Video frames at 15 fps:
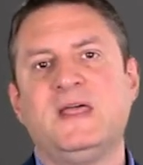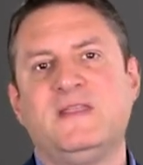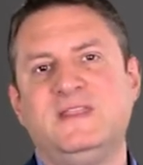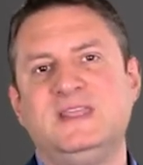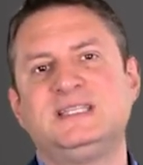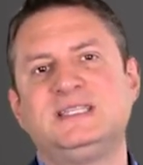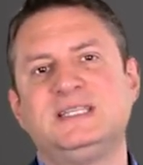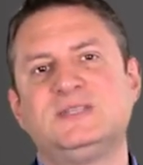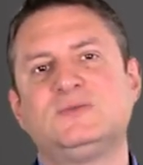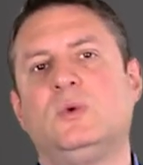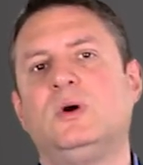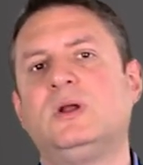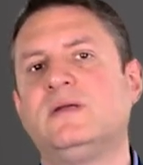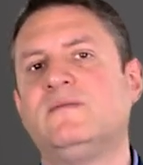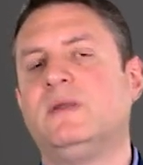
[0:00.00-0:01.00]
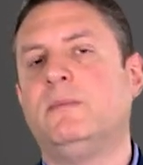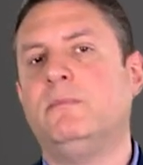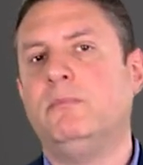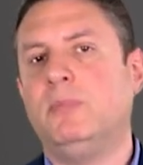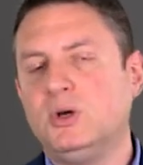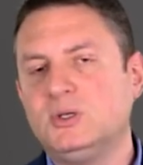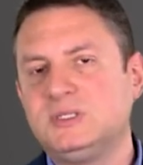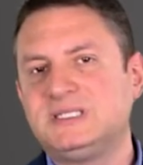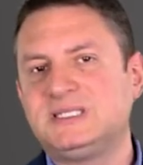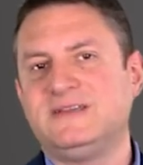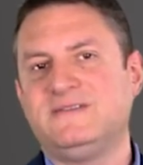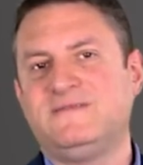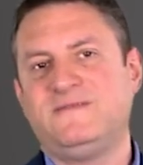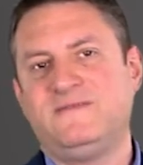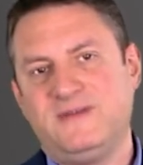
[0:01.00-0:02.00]
this is one of the most
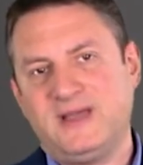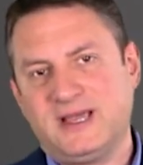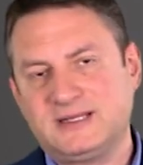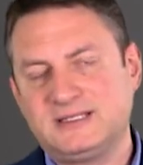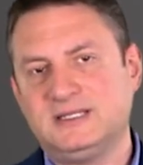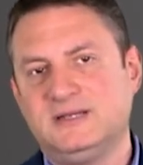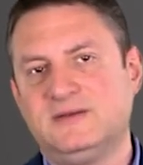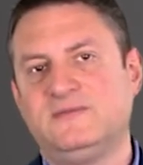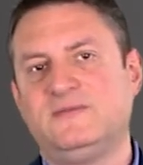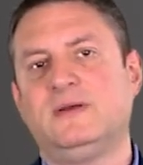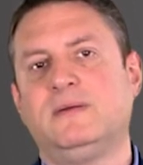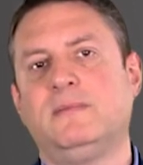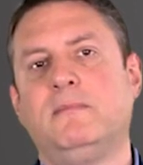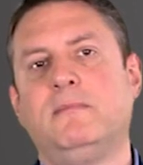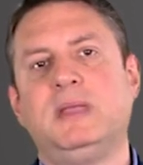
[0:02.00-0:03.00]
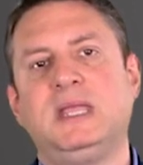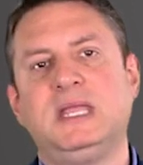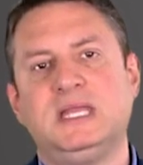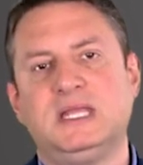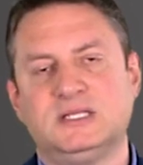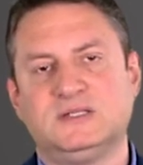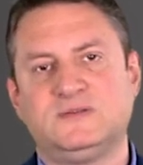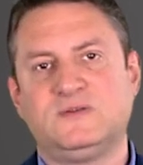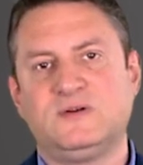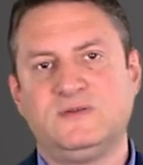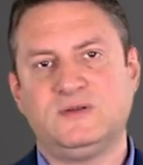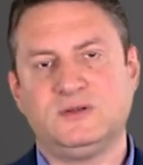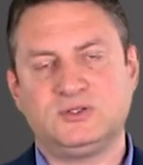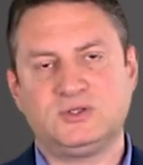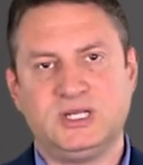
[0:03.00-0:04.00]
effective medias for
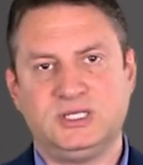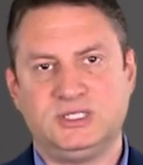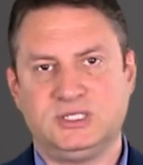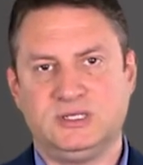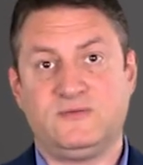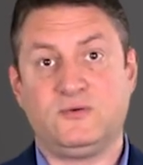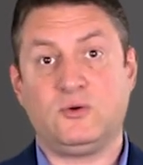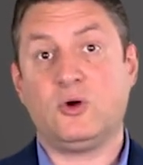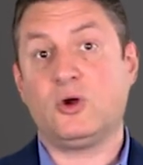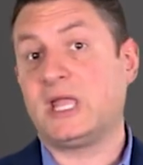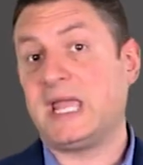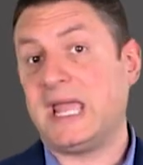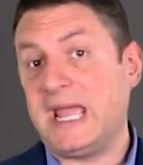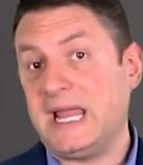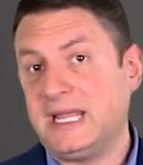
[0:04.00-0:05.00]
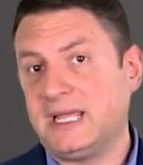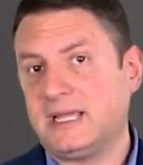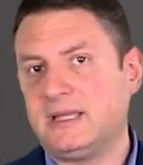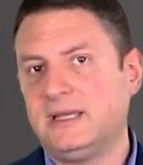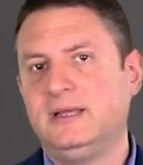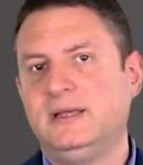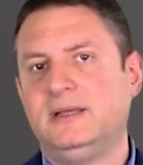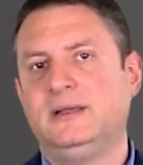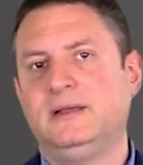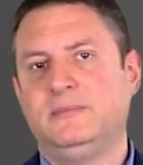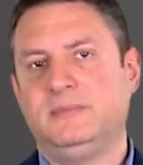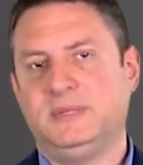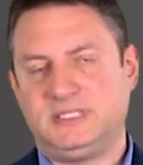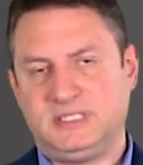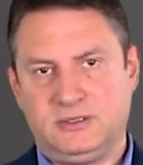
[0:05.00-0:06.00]
filtration for organic
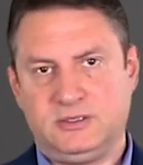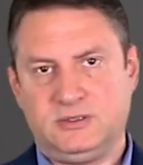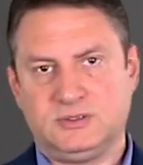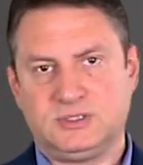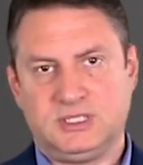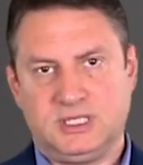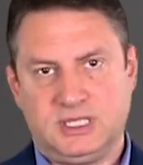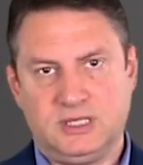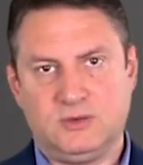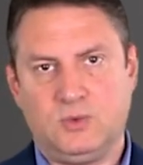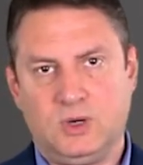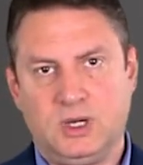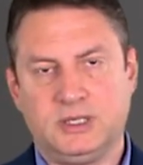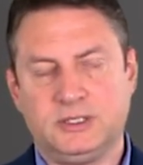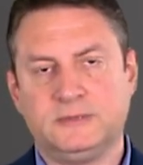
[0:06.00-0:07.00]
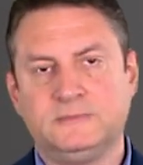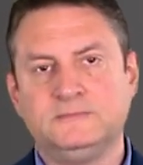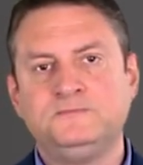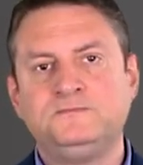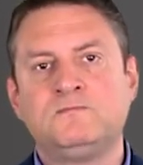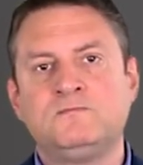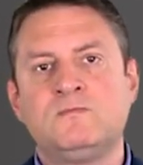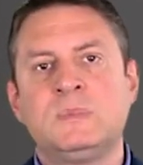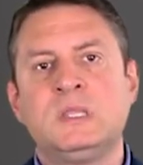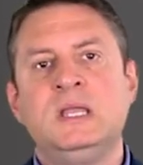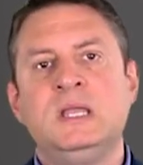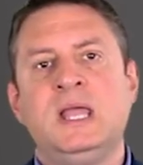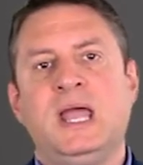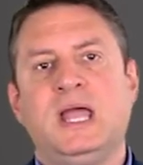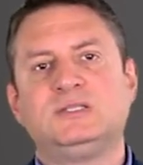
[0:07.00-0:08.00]
materials in water.
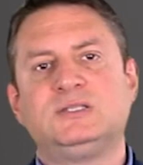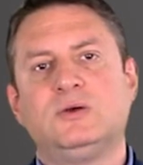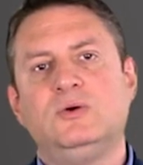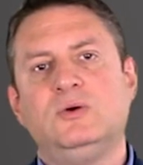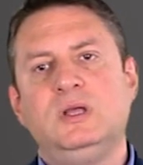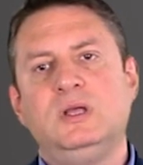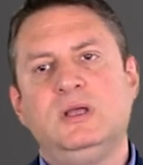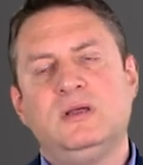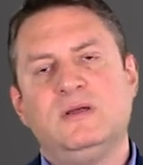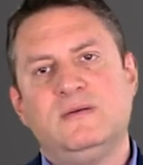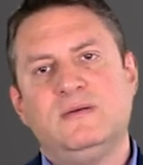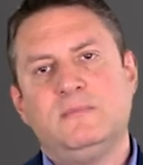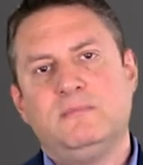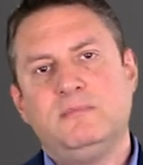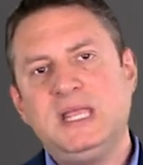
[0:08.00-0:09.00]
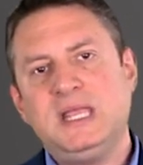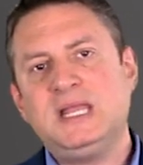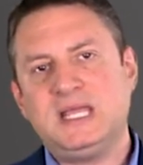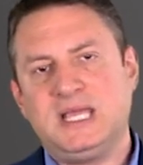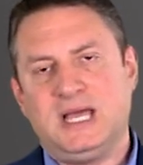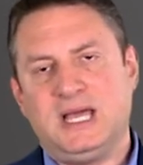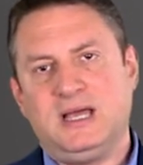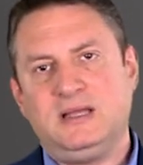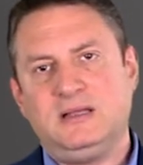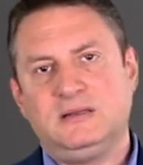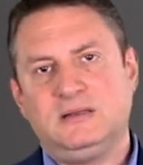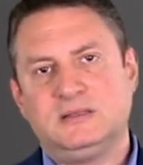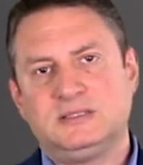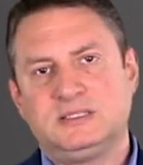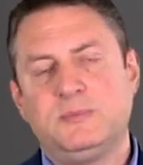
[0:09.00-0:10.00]
And so media
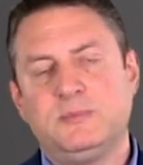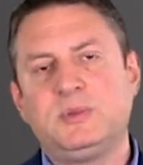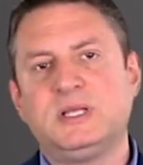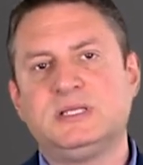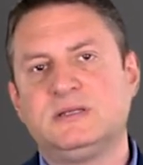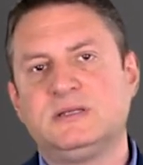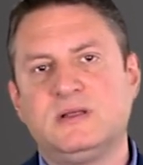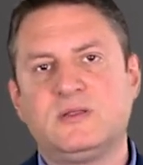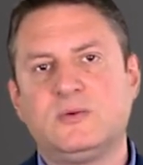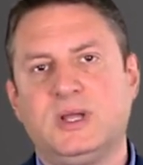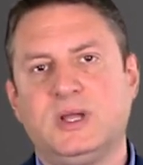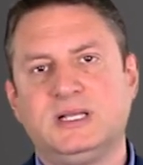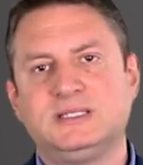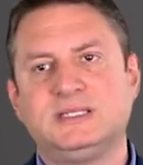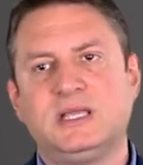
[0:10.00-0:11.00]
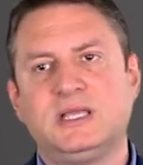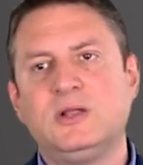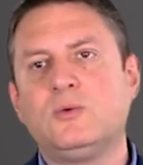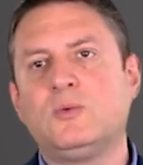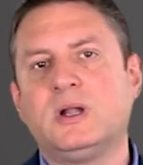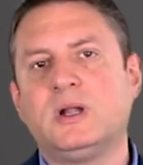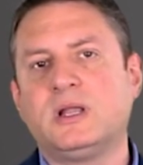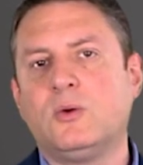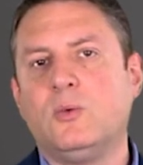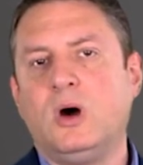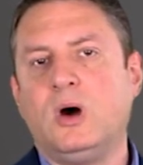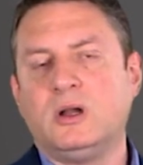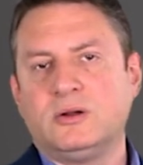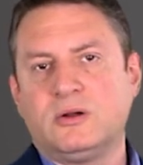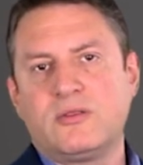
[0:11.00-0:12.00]
simply is another way to say you're running
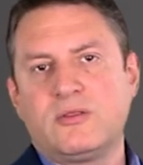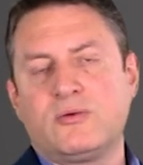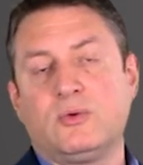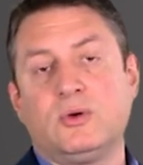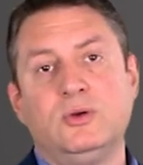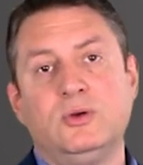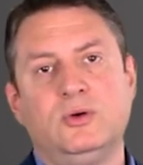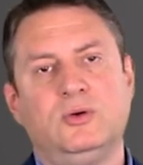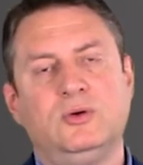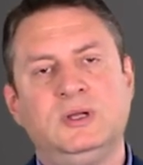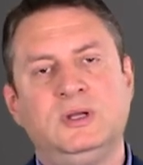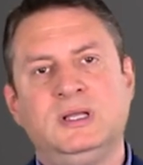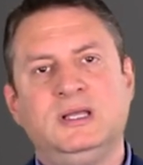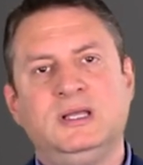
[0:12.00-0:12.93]
water through